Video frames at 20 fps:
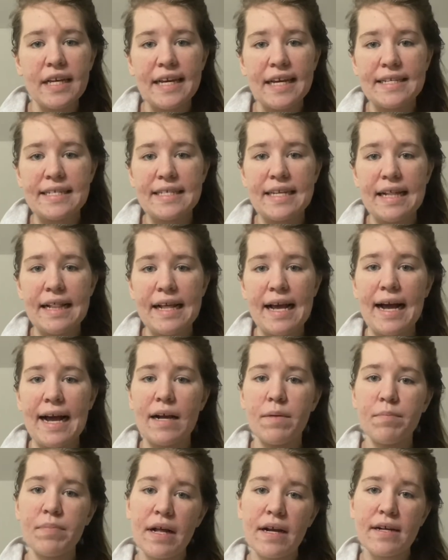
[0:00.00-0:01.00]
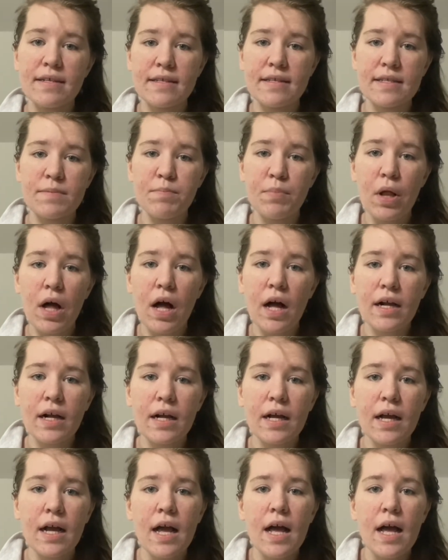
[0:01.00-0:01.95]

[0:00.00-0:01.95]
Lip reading: a celiac plexus block,